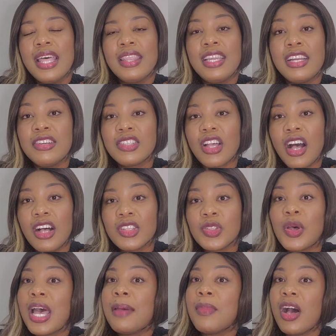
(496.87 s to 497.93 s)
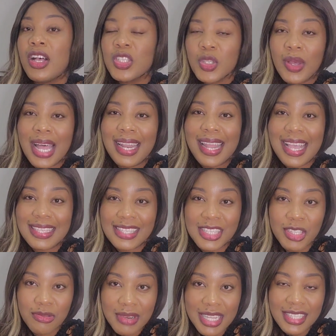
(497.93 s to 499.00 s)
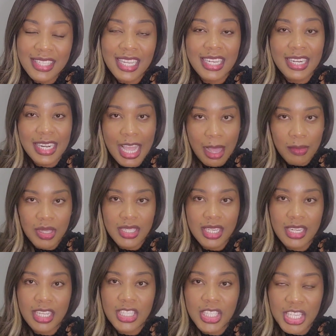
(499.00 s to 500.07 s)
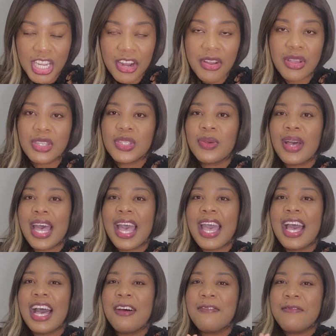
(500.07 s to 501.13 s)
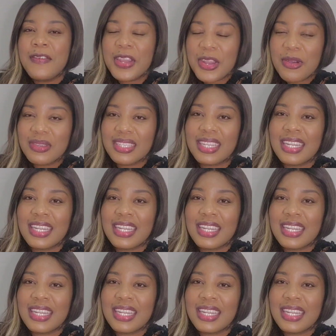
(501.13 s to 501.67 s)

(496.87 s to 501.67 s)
I'm also a licensed realtor here in Hamilton, Ontario. So I have videos